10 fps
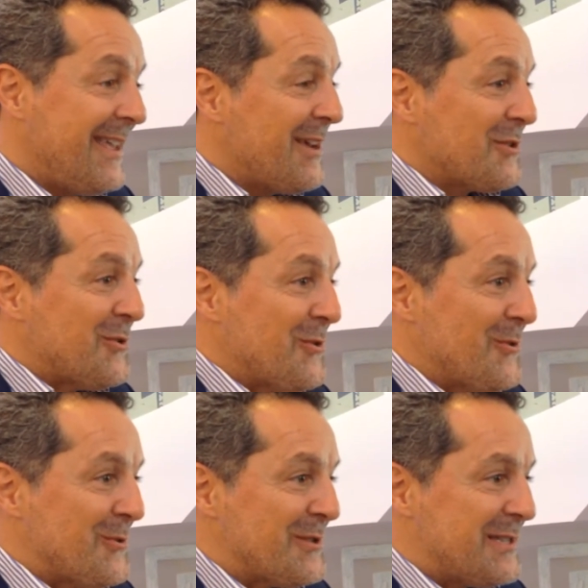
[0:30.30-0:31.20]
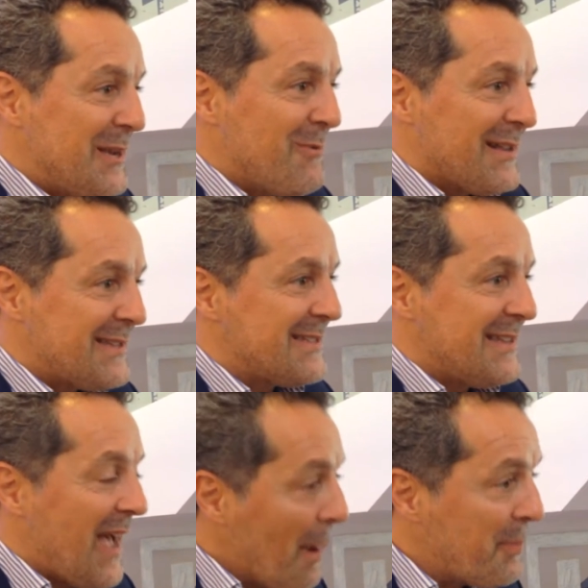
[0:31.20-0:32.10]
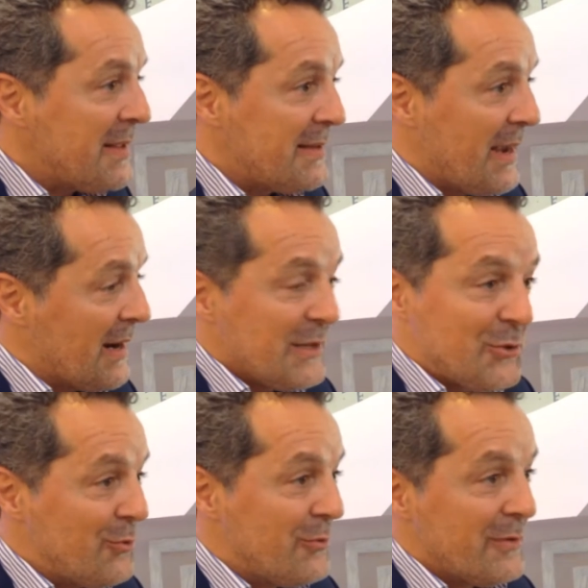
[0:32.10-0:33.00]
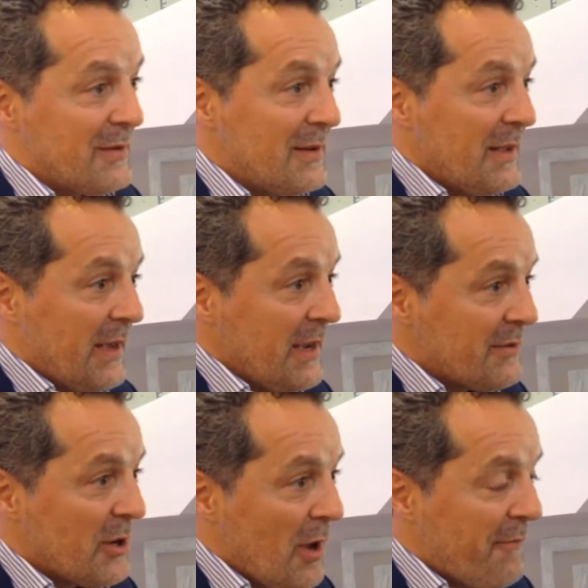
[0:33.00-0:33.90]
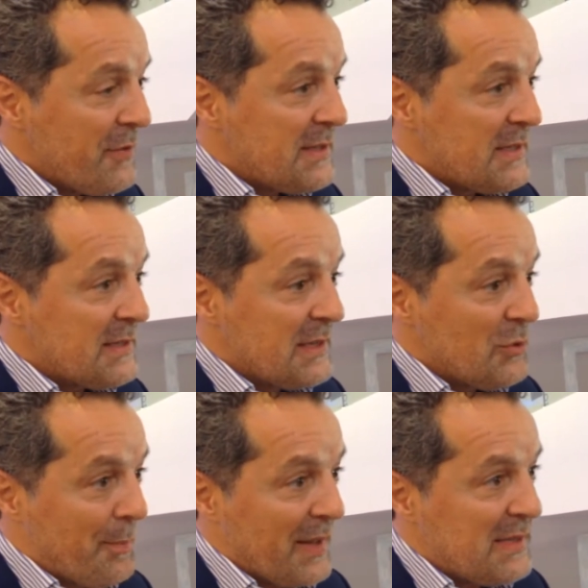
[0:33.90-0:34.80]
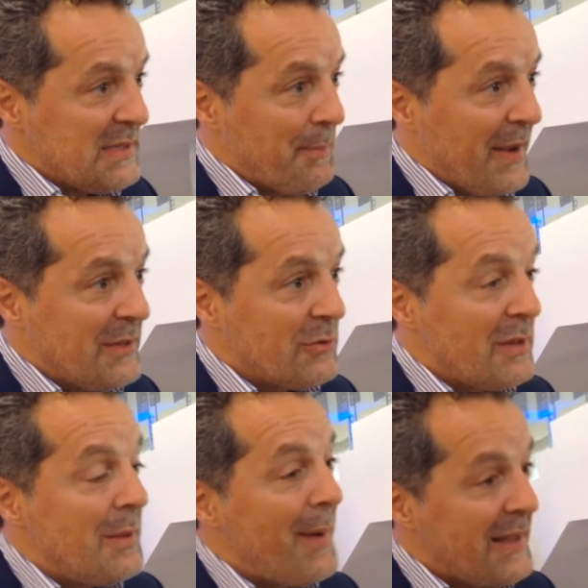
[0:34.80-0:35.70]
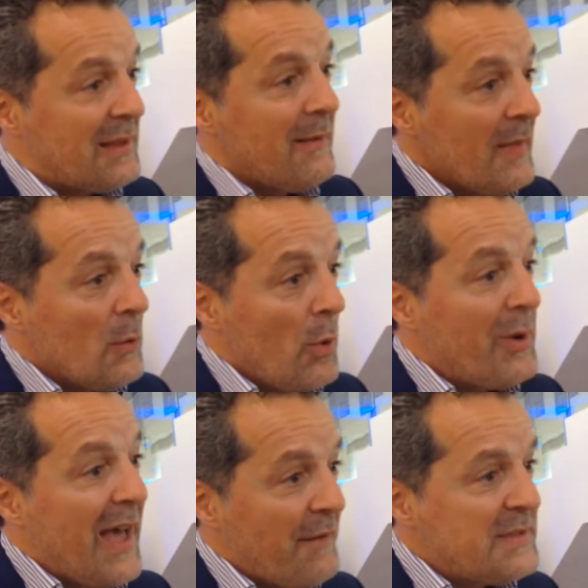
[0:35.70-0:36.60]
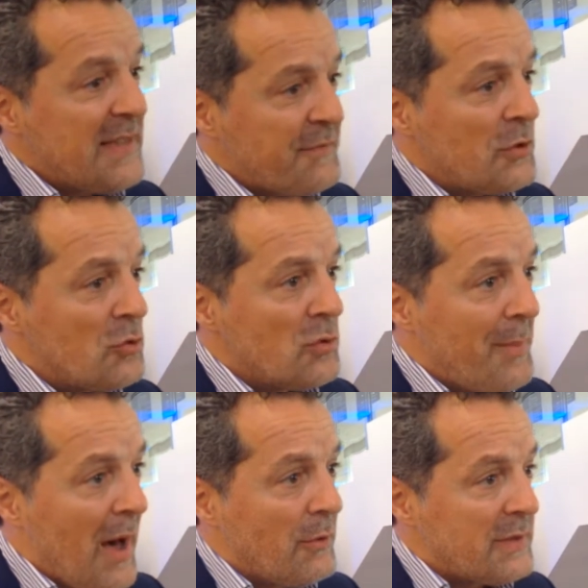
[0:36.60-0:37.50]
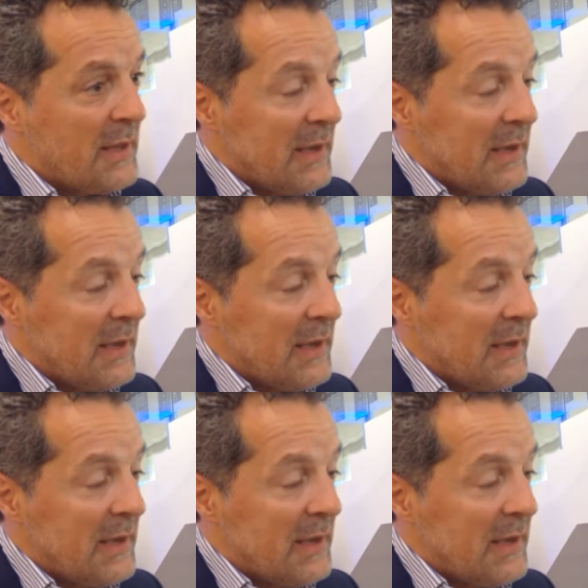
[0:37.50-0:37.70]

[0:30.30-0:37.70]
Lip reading: eager to see what is happening there and to hear the conferences and to participate to the debate we will have this afternoon about